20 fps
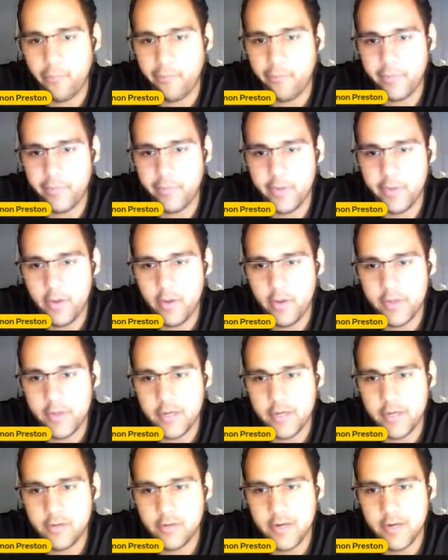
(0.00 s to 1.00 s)
now at
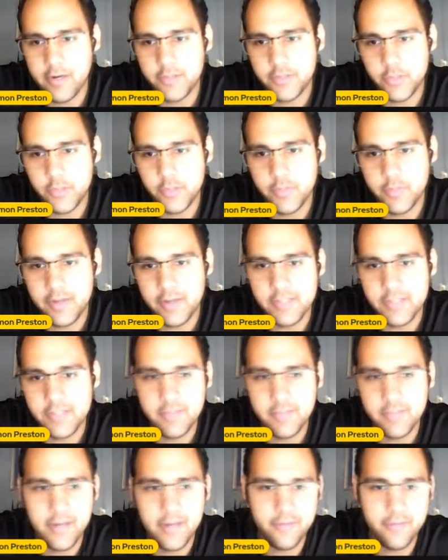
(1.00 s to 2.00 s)
Colorado Switchbacks.
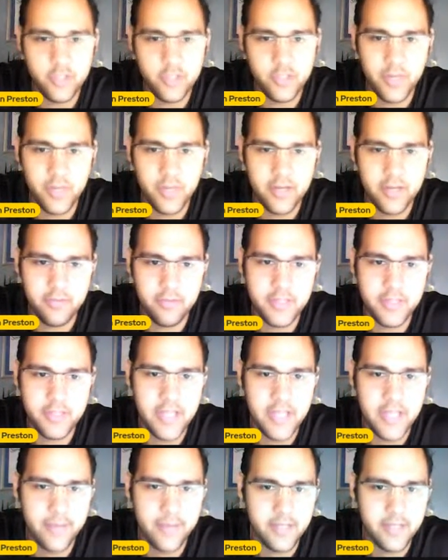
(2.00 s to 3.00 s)
He's played for Jamaica 3
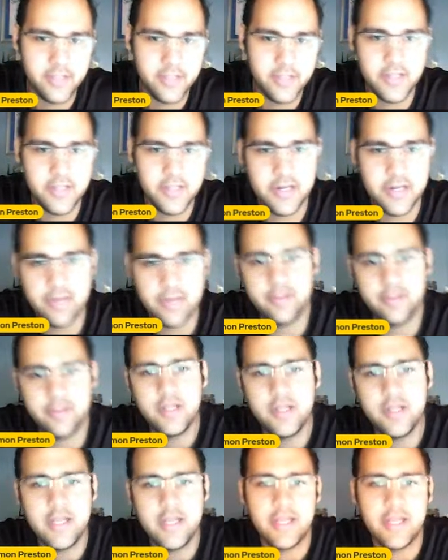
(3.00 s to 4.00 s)
times at the senior
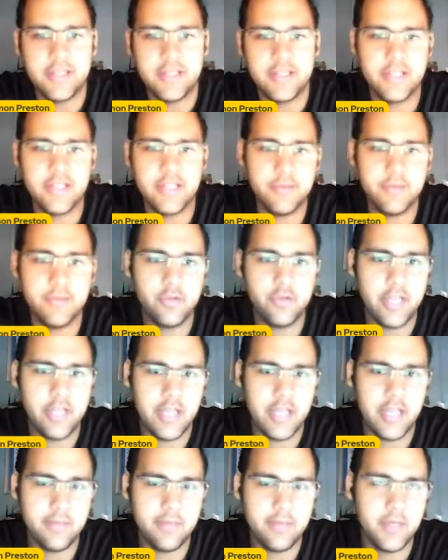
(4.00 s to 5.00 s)
level. His debut
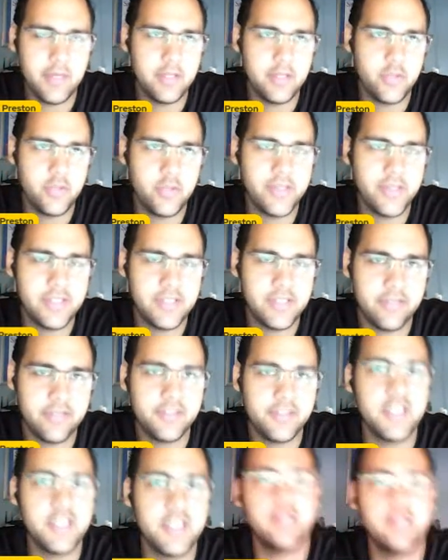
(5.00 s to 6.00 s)
came in
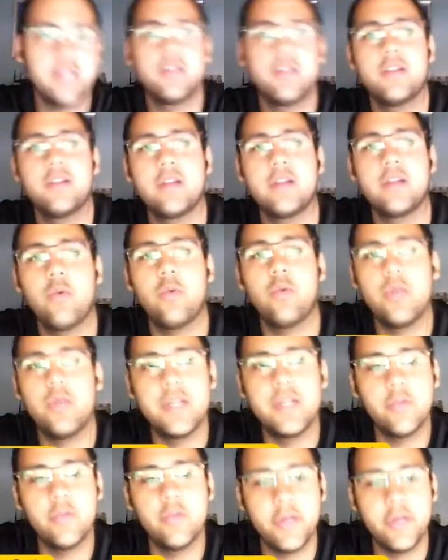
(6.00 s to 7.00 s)
2017, that
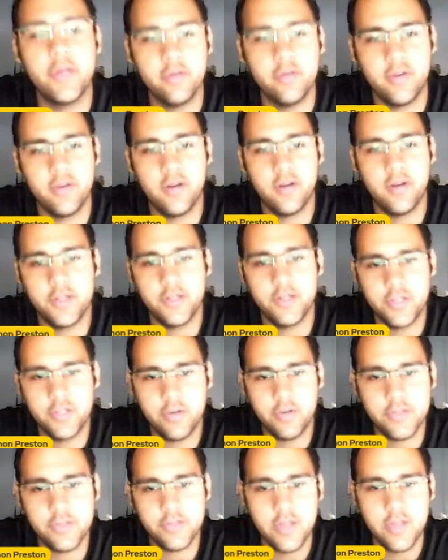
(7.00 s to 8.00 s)
1-0 win over
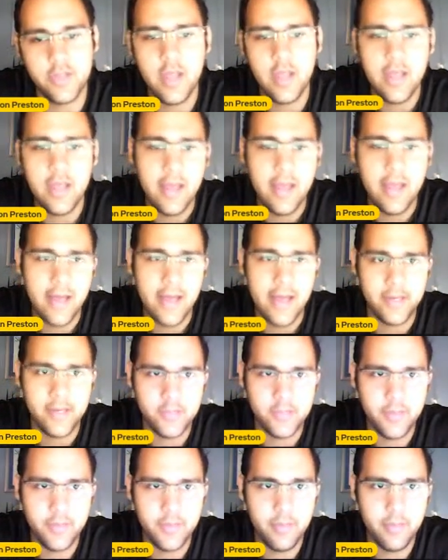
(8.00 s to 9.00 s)
Honduras. And he
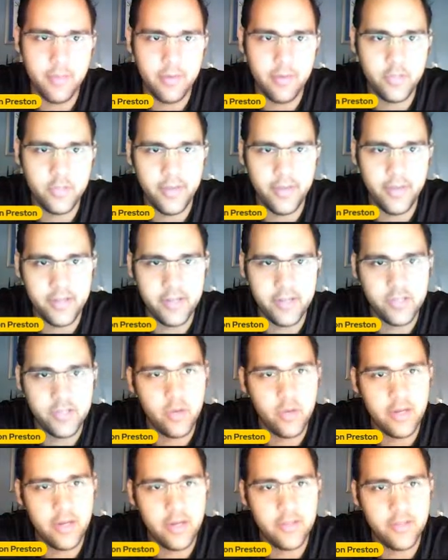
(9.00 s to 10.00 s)
was a member of Jamaica's
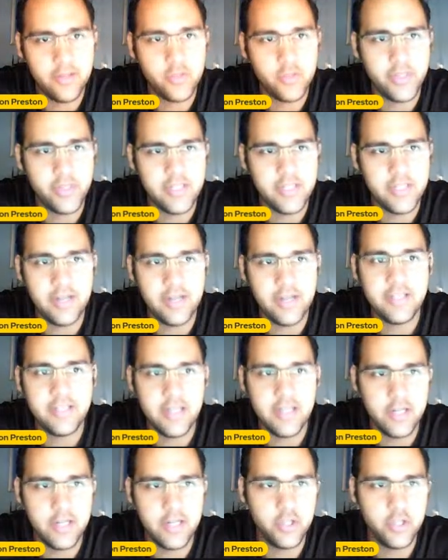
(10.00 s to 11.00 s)
squad at the
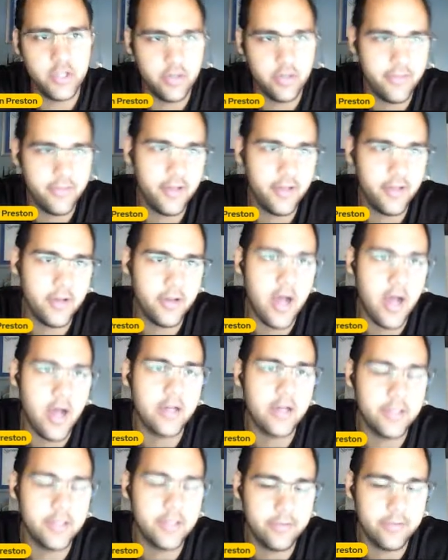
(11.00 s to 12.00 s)
2019 edition of the
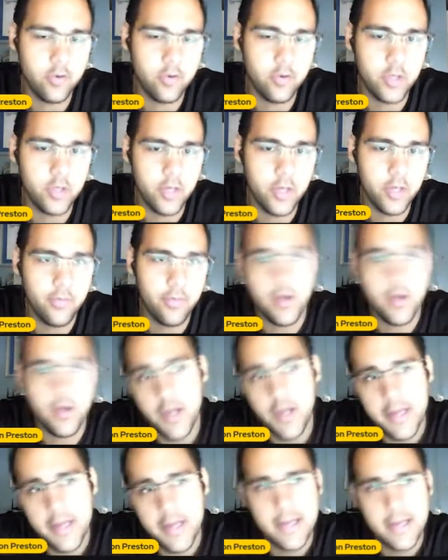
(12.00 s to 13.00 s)
CONCACAF Gold Cup,
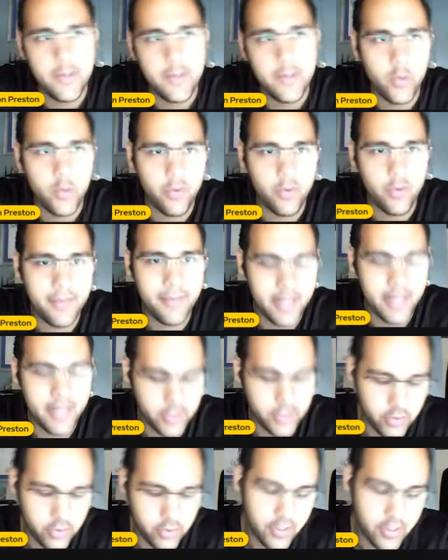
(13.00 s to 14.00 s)
where we made
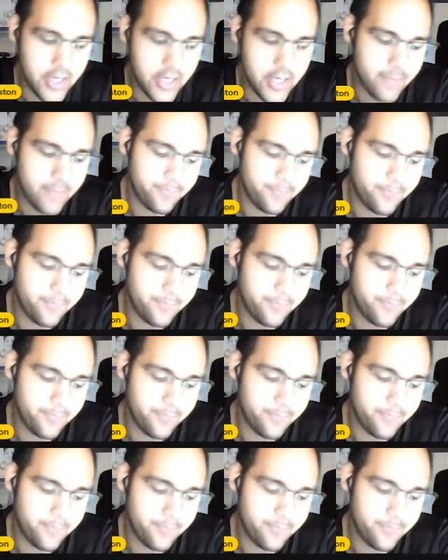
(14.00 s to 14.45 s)
it to the